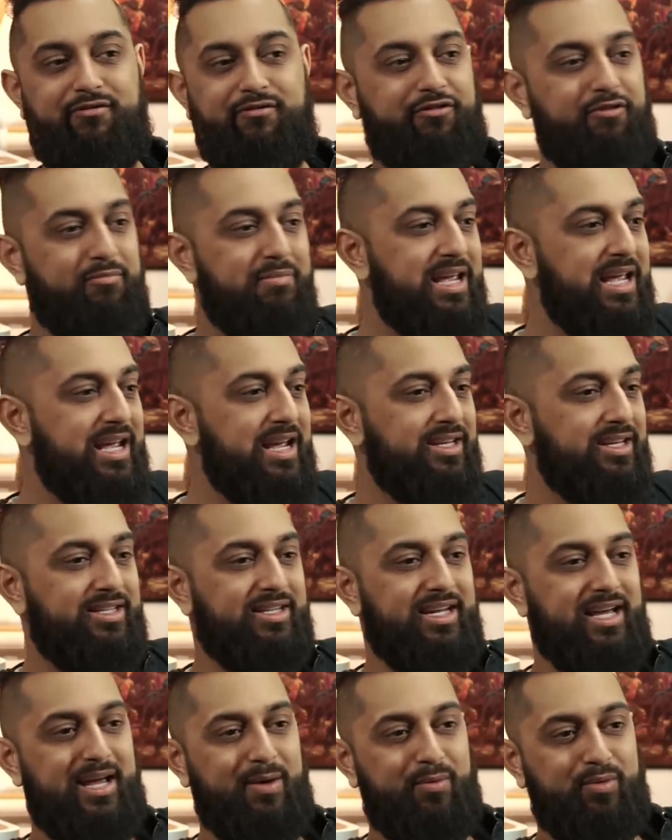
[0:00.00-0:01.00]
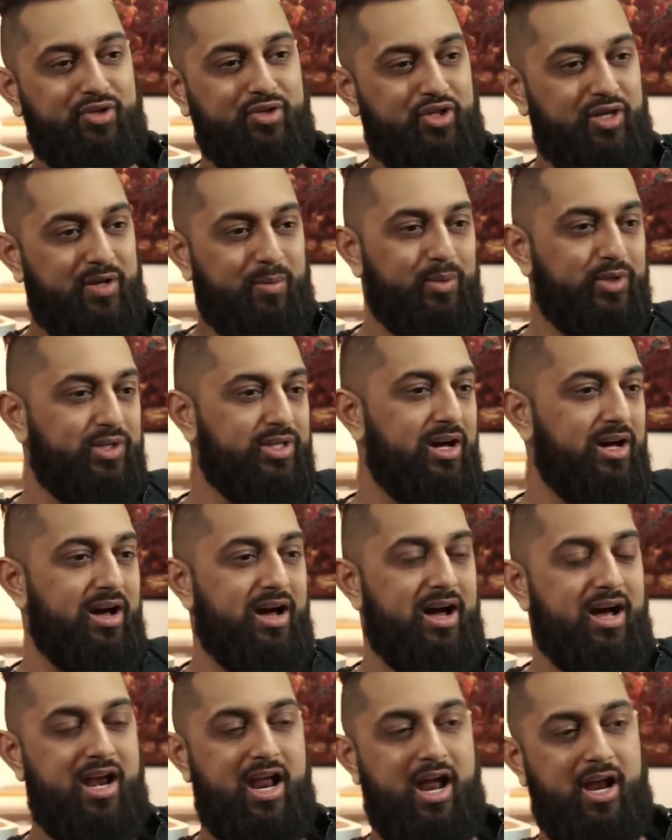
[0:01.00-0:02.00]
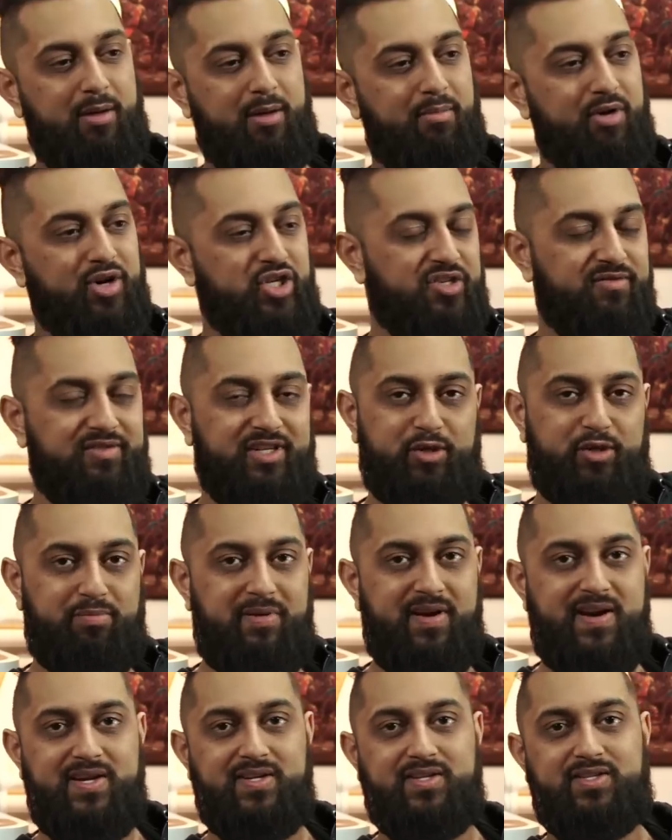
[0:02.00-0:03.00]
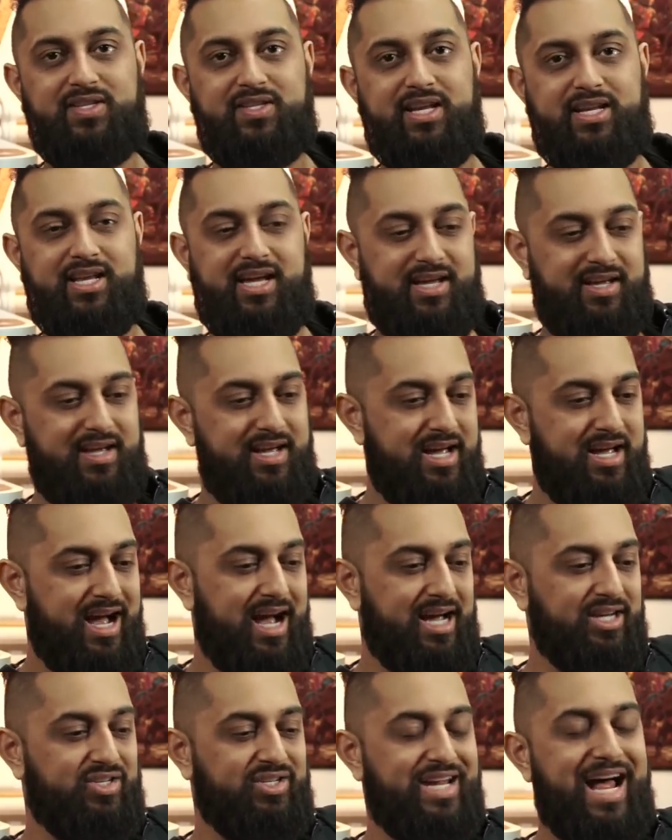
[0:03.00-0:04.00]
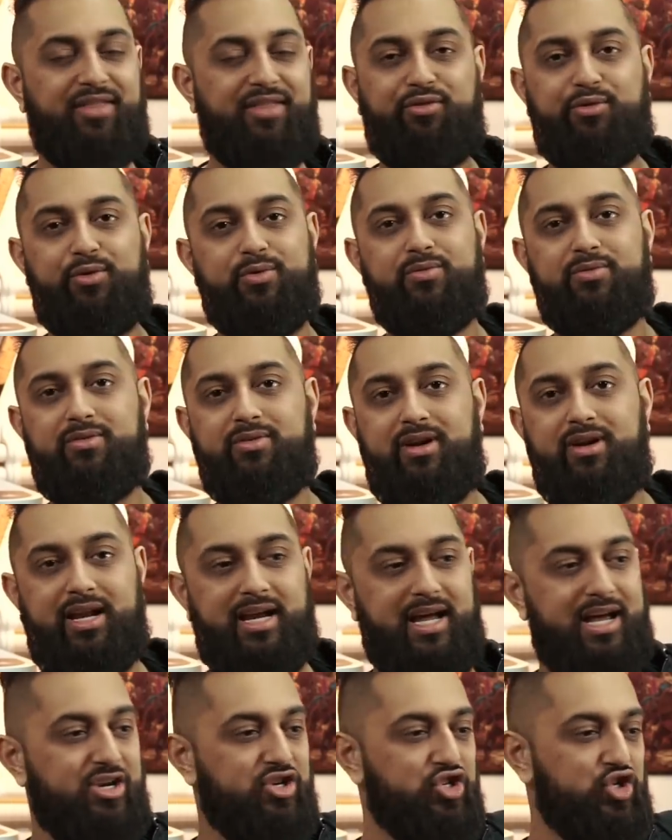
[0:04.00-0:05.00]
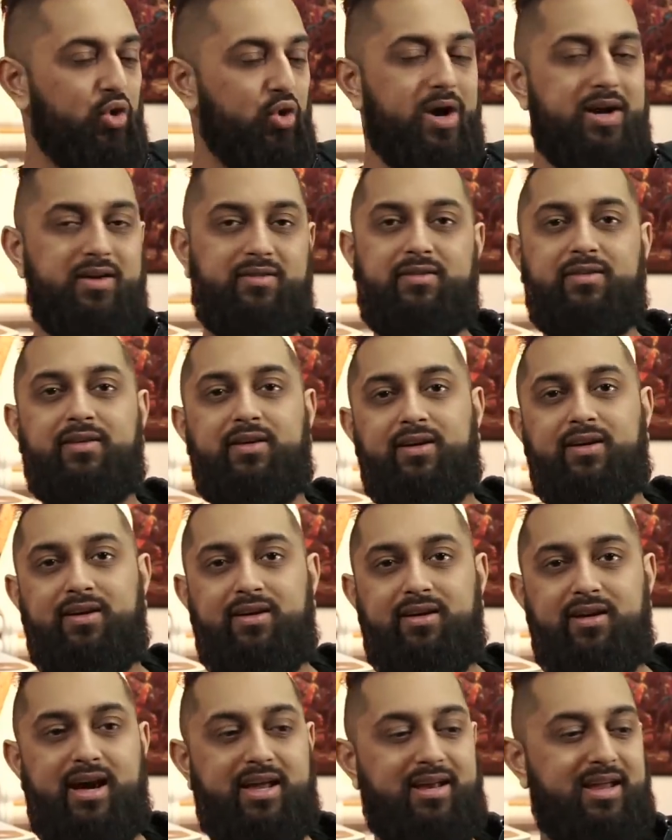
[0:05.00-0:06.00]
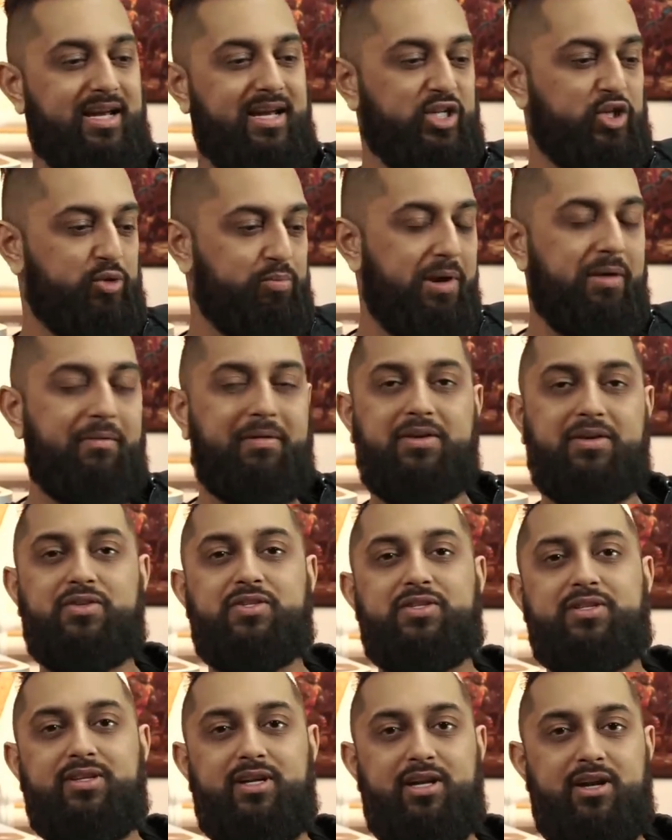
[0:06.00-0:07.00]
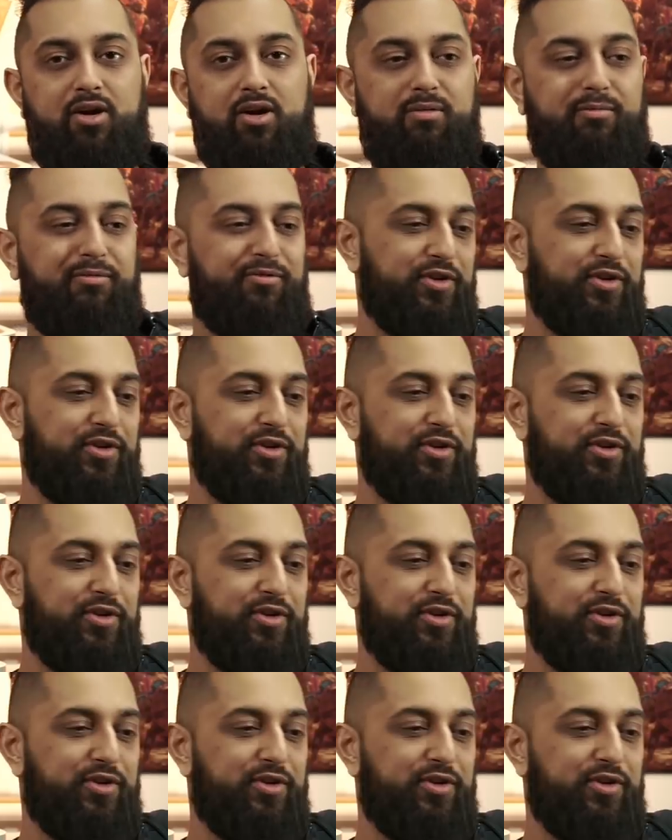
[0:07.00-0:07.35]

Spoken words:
For me, it was an immersive experience that I sat through and I enjoyed and I experienced, you know?